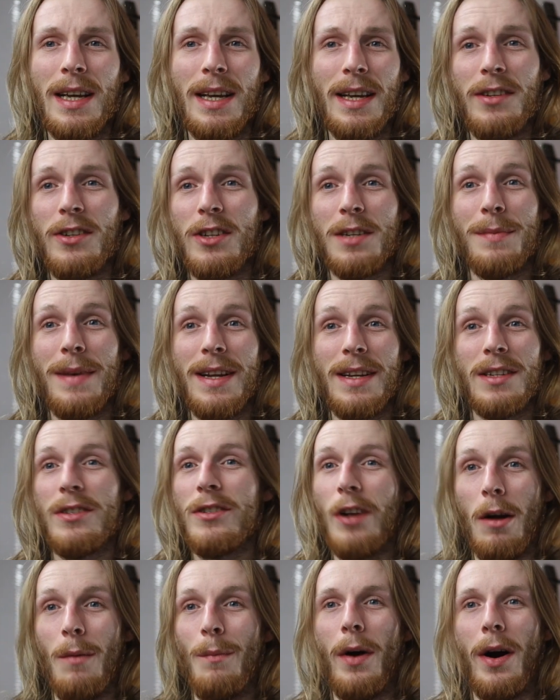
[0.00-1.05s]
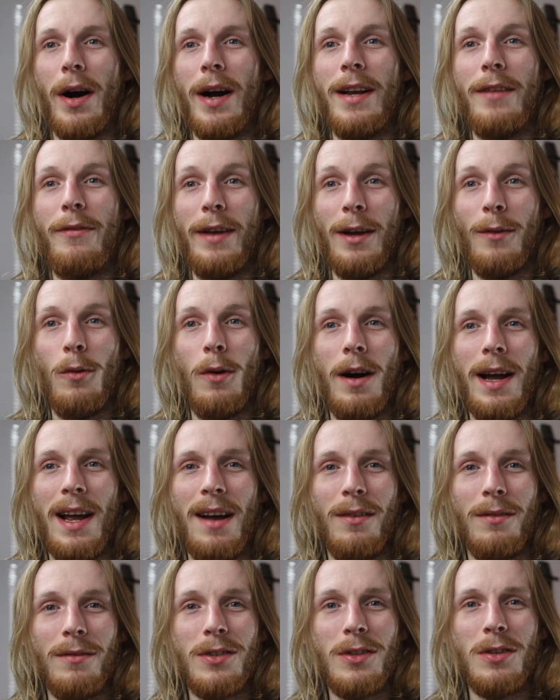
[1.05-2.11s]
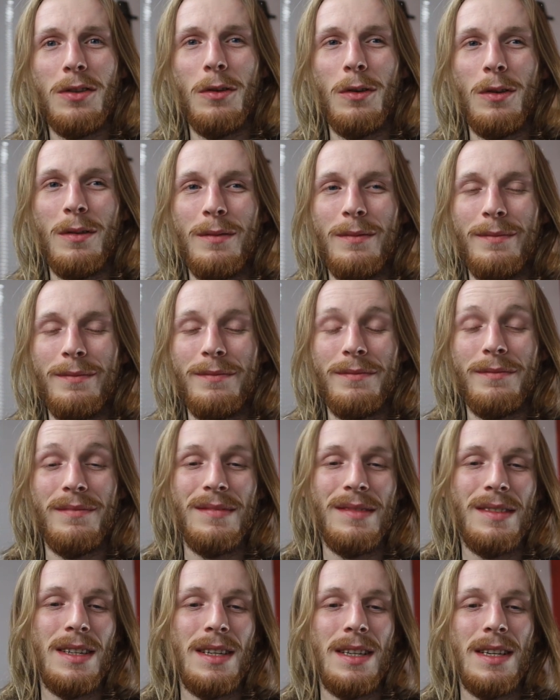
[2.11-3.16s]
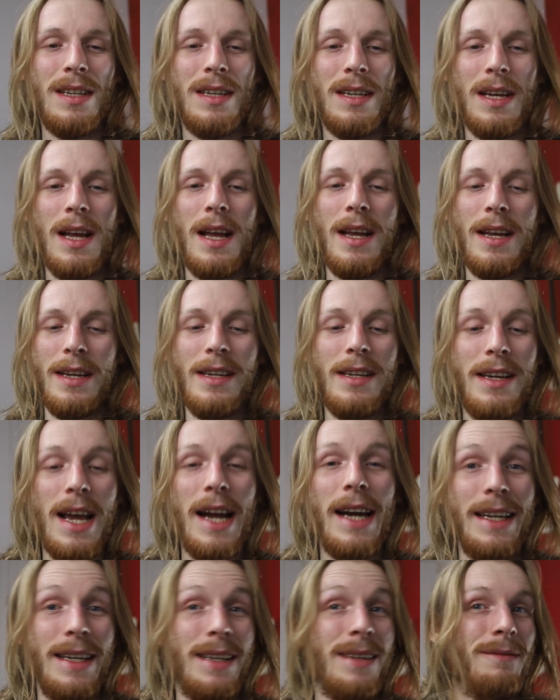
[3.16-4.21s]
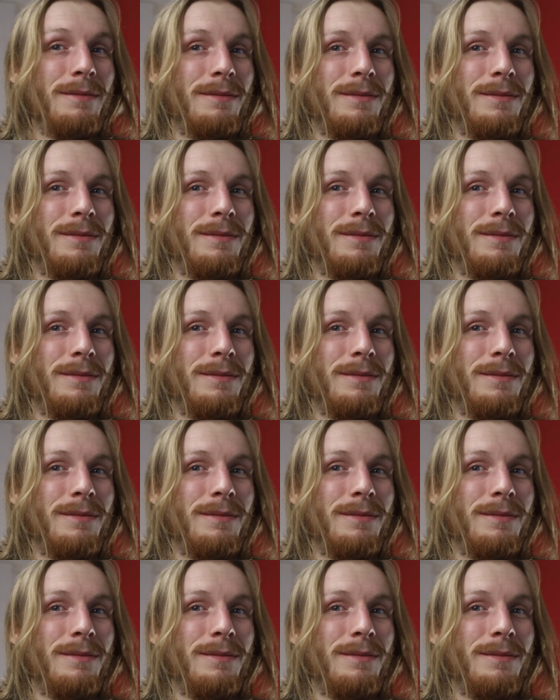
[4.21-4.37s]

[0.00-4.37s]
it just means don't buy anything while out on tour. Yay.